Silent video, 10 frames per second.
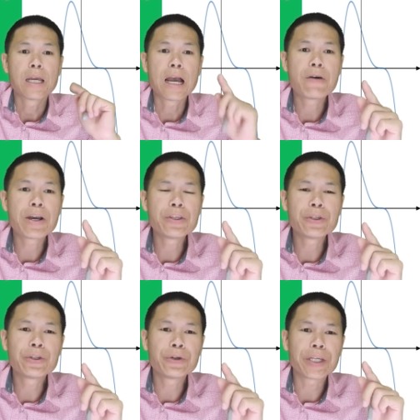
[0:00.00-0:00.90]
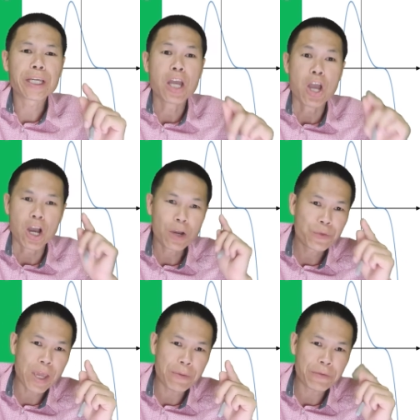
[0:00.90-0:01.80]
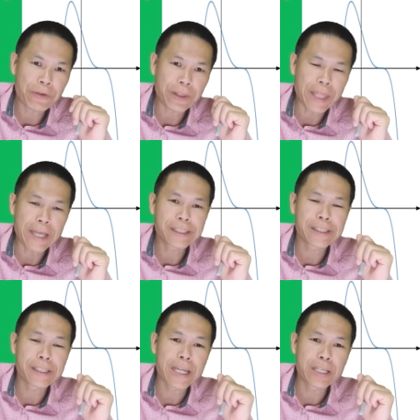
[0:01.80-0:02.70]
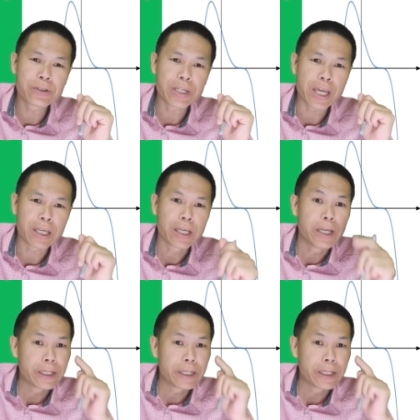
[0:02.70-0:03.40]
How are you doing? Hope you have a fantastic day today.